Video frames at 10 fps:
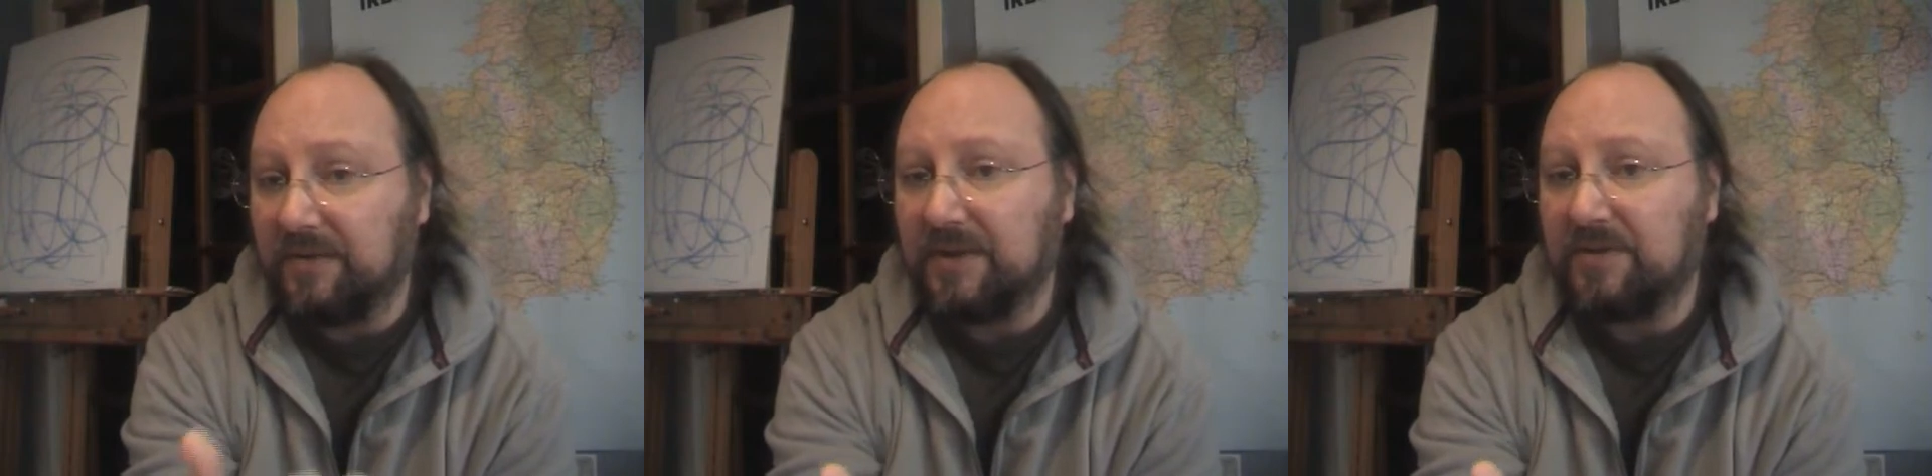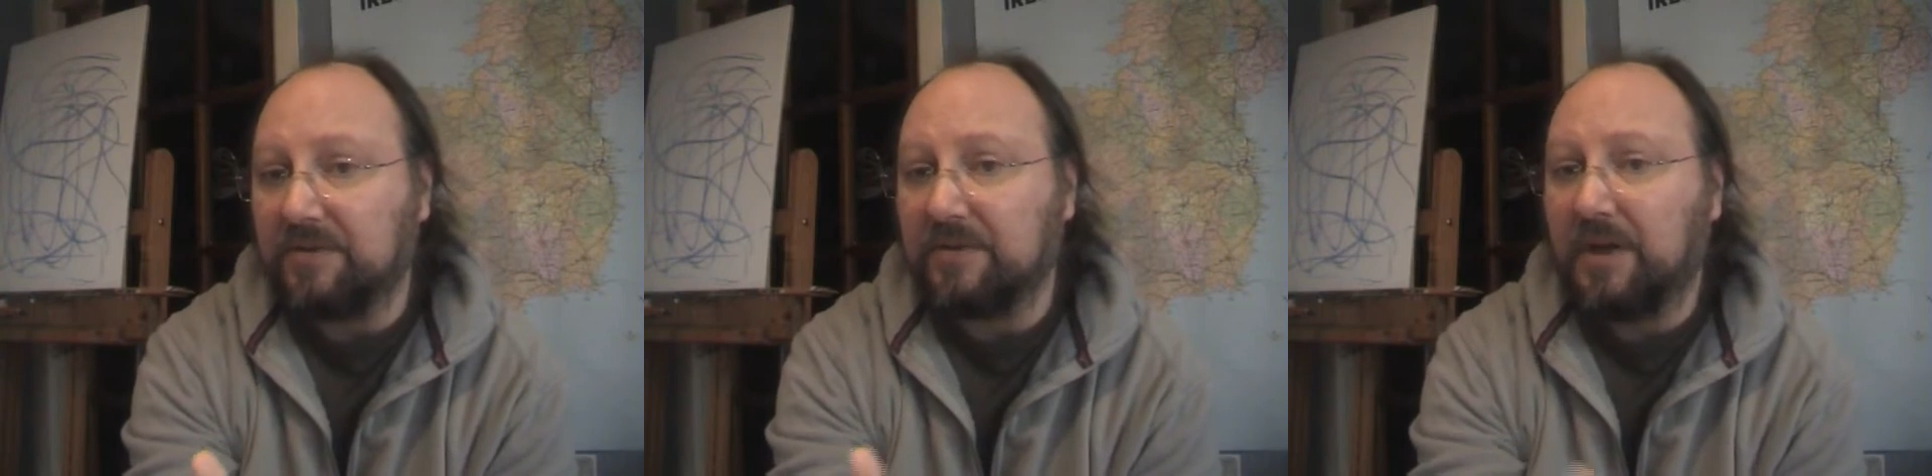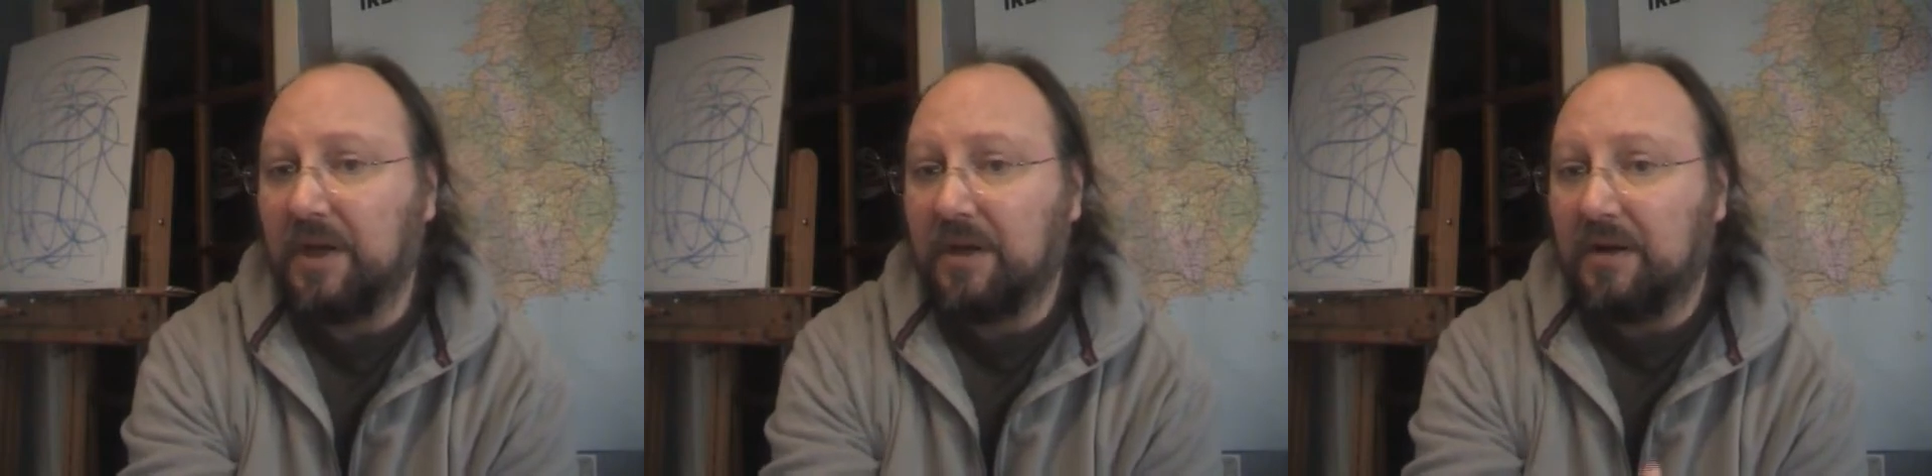vision,
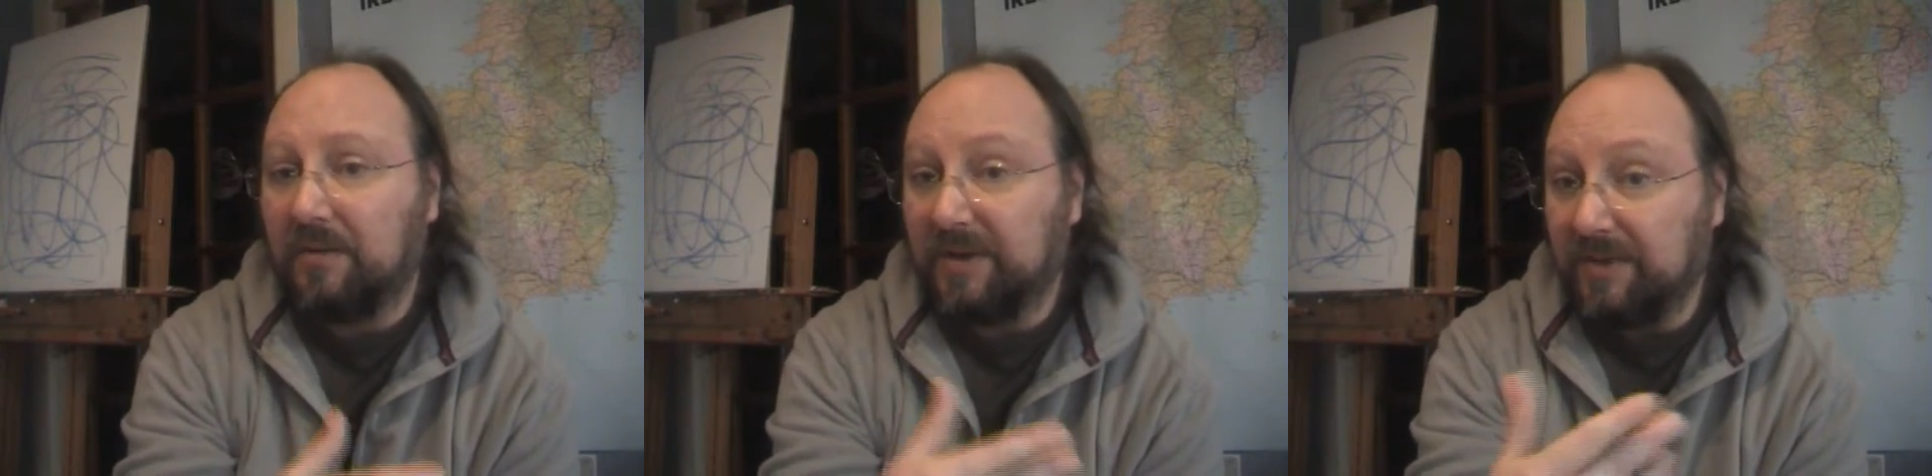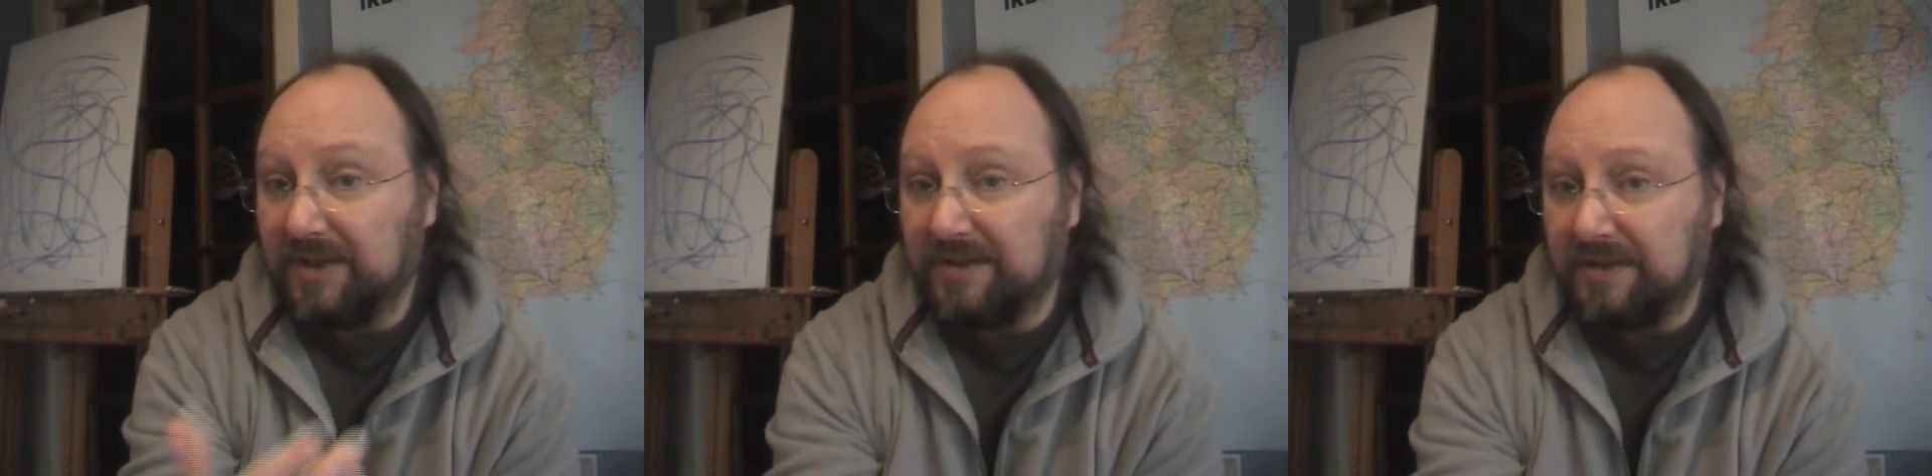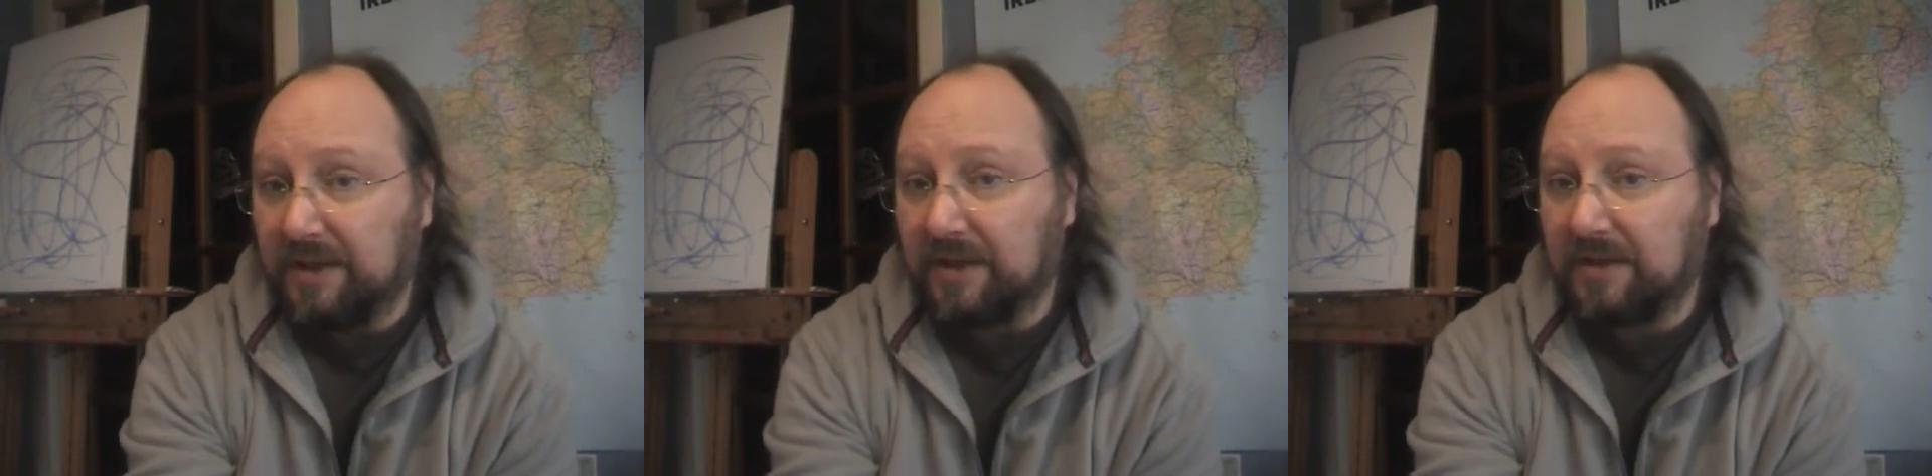or maybe in a
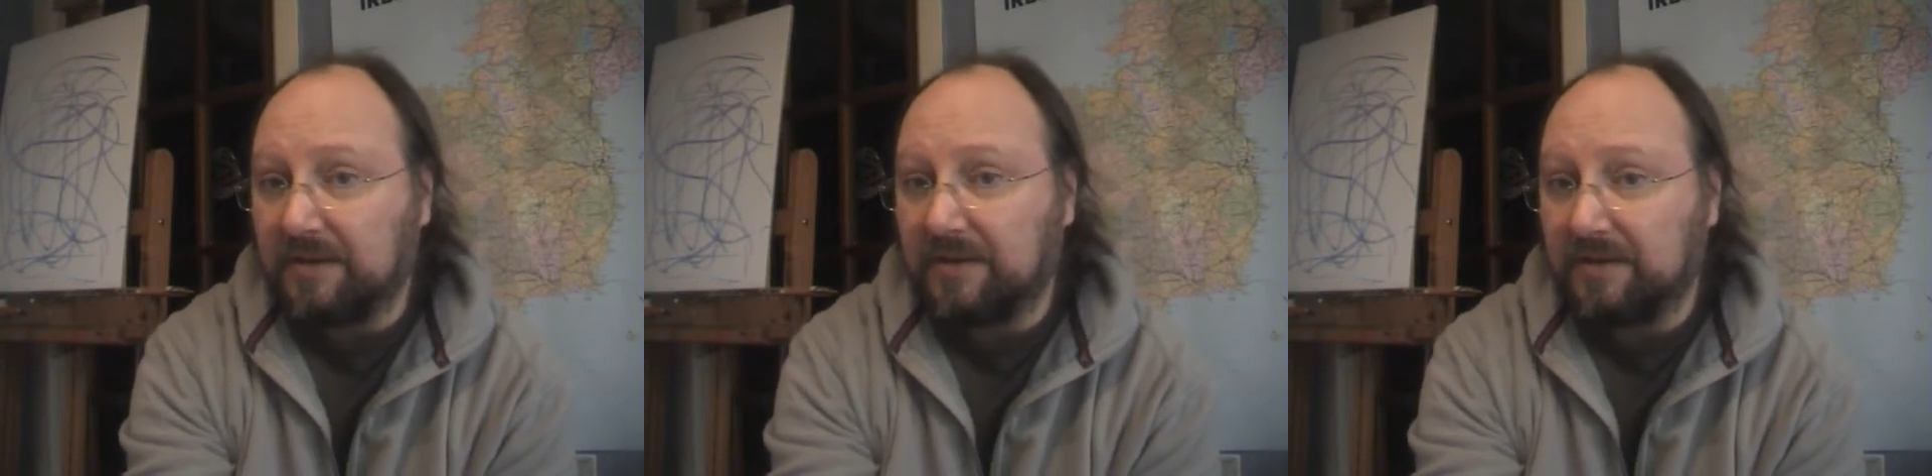dark